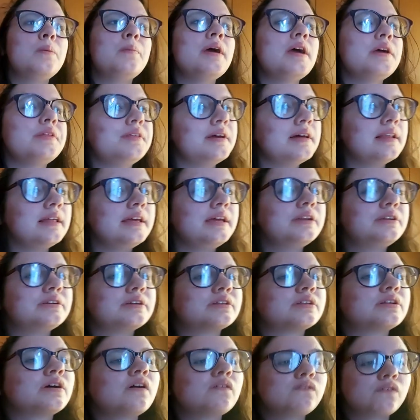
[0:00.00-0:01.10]
basically
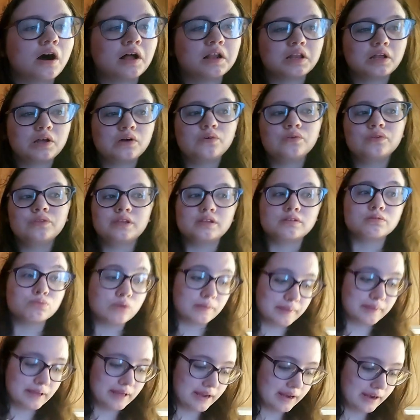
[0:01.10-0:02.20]
just follow this
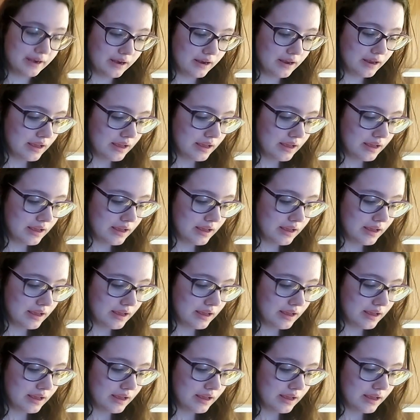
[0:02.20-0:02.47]
woman